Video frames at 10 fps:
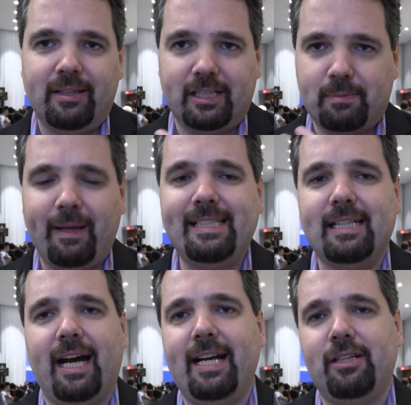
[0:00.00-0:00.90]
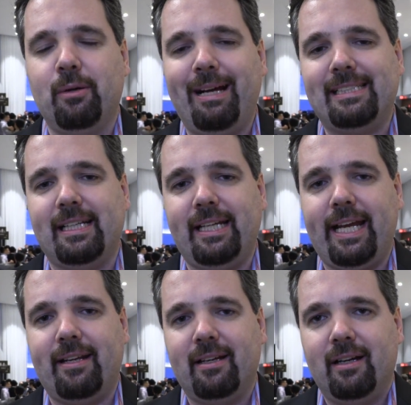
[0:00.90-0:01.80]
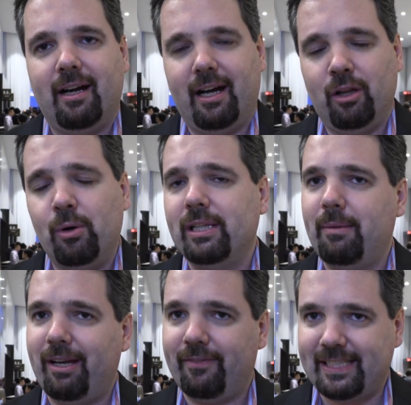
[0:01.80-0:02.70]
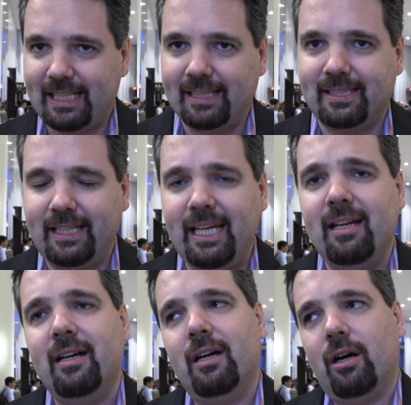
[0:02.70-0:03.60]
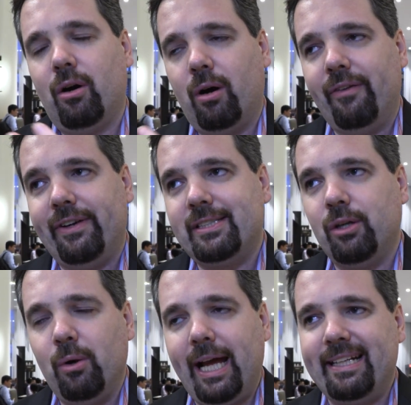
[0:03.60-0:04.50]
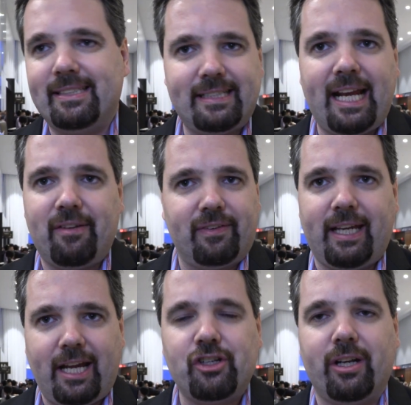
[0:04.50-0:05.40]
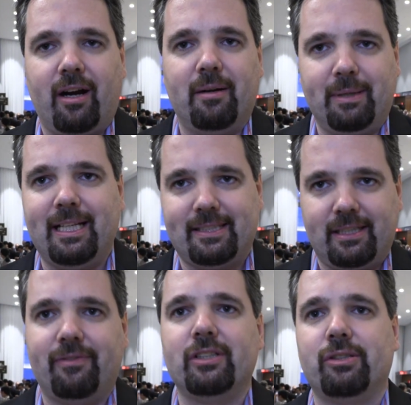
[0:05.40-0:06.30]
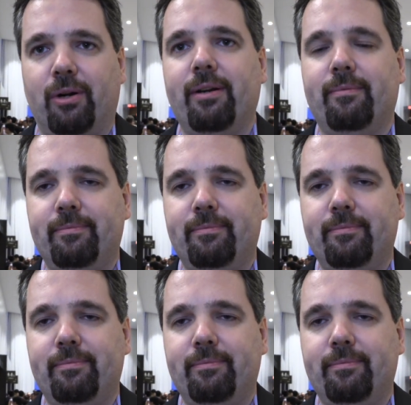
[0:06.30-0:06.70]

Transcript: the display side, you basically need uh, local dimming if it's an LCD, or if it's an OLED, it's natively HDR, but that's a different story. So it's